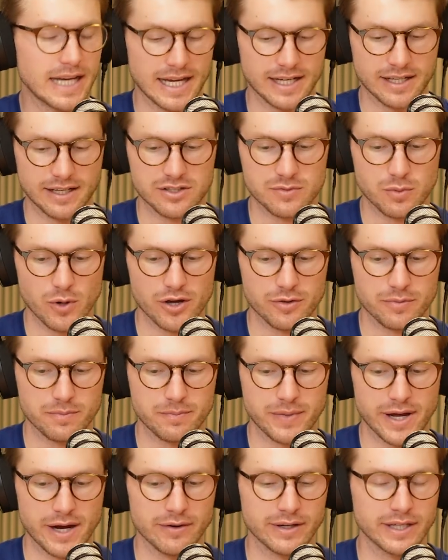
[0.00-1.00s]
and it's
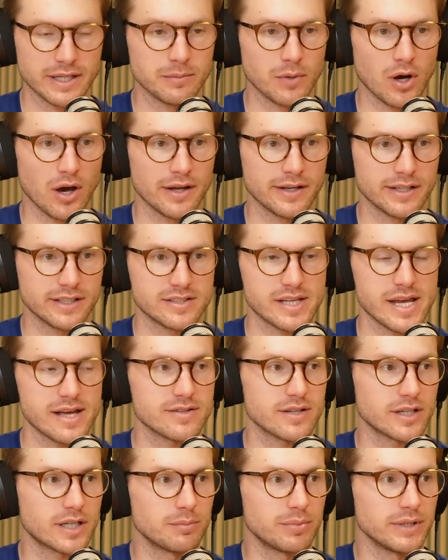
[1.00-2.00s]
worth bearing in mind. It
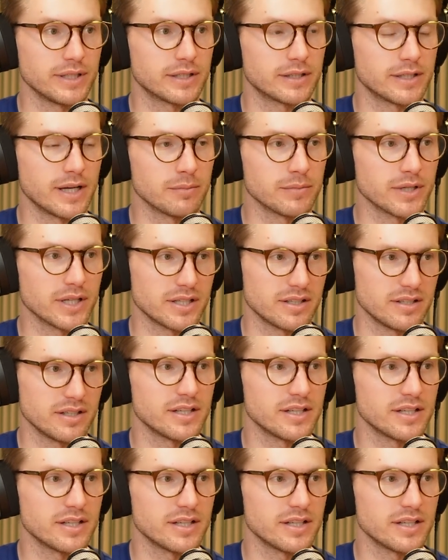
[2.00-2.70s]
sounds like a big number.